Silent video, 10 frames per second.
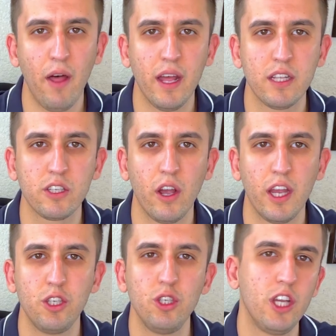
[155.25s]
that's
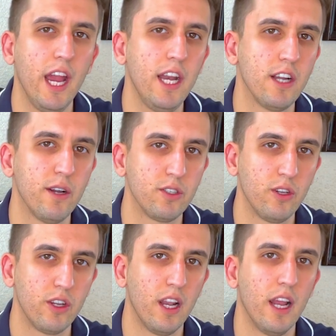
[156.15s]
going to change our
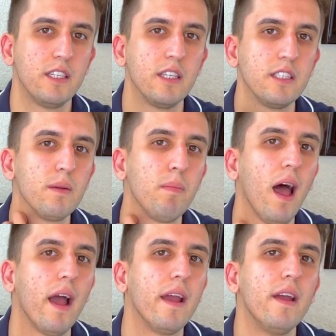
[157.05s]
circulating
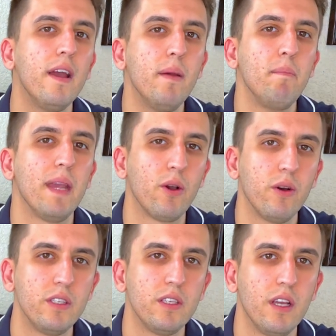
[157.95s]
supply
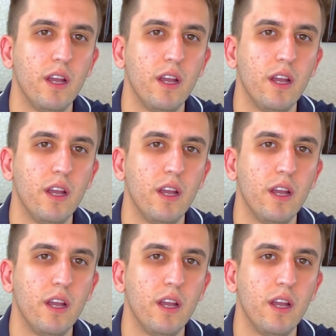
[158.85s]
because